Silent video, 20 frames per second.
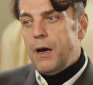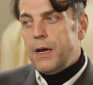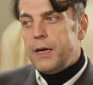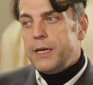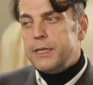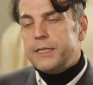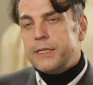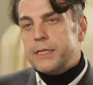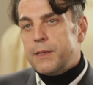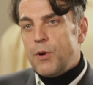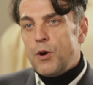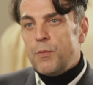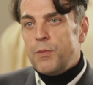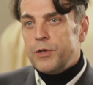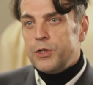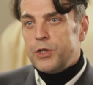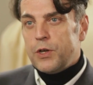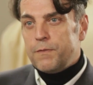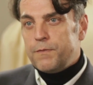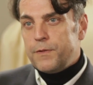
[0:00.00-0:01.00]
It's the
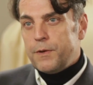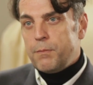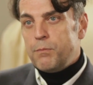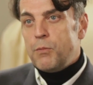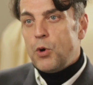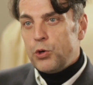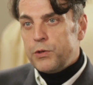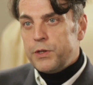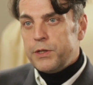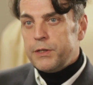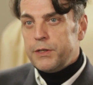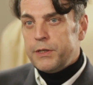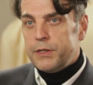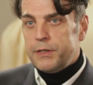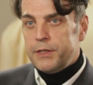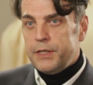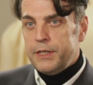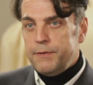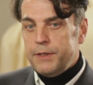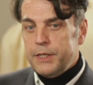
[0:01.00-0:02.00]
moment of modern
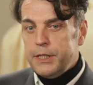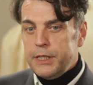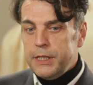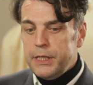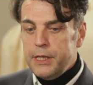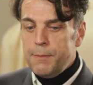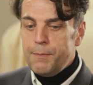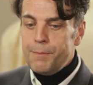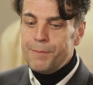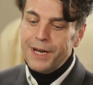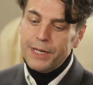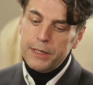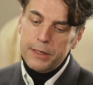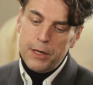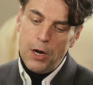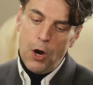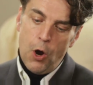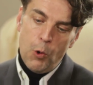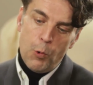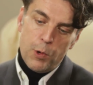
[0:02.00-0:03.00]
creativity, but
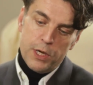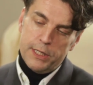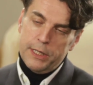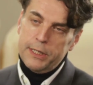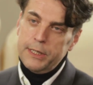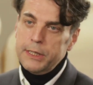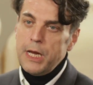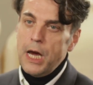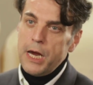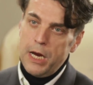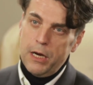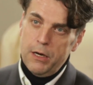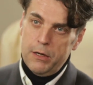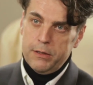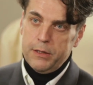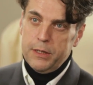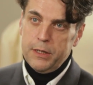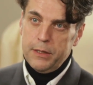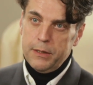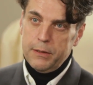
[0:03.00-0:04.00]
always in
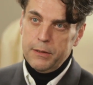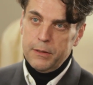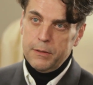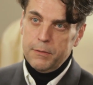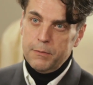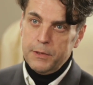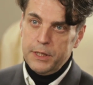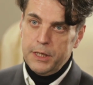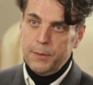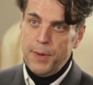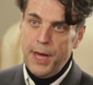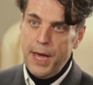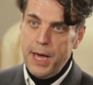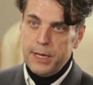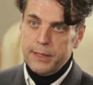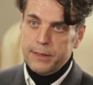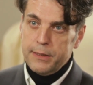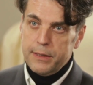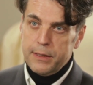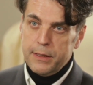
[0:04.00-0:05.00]
dialogue with the
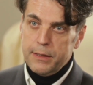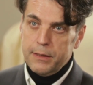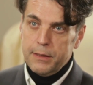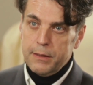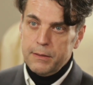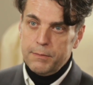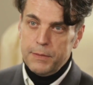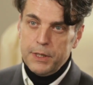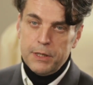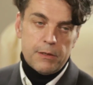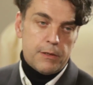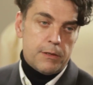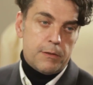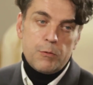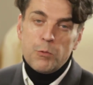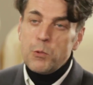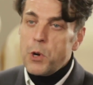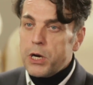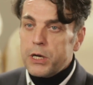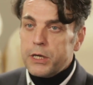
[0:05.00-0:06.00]
past, because
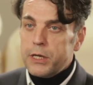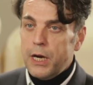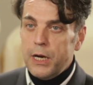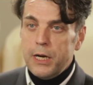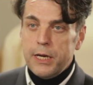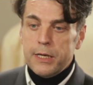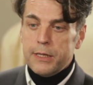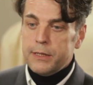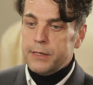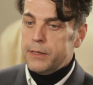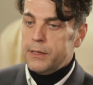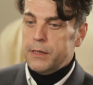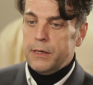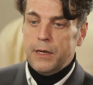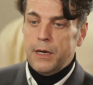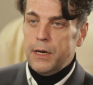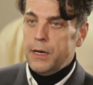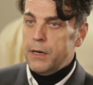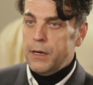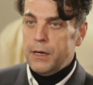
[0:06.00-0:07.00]
we're Italians.
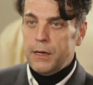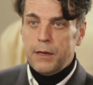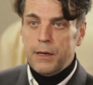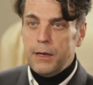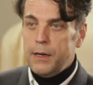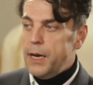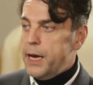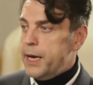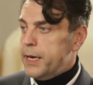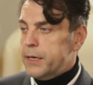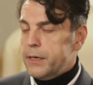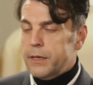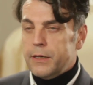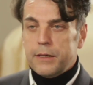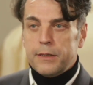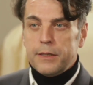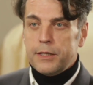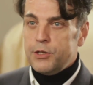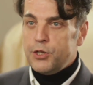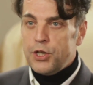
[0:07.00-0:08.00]

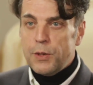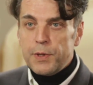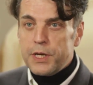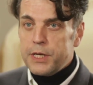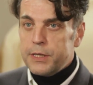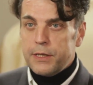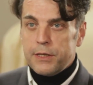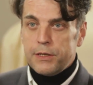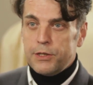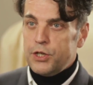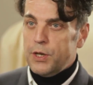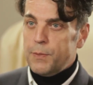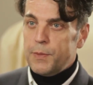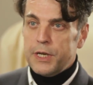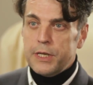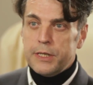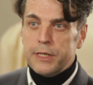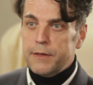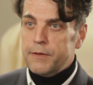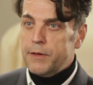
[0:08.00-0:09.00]
Like the Japanese
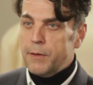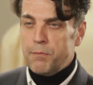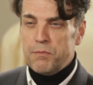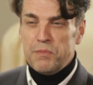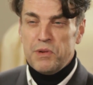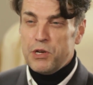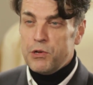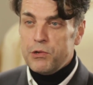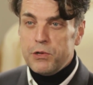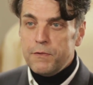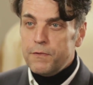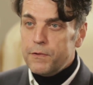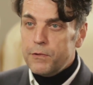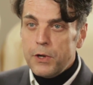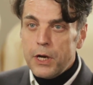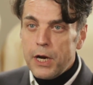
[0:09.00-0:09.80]
have the beautiful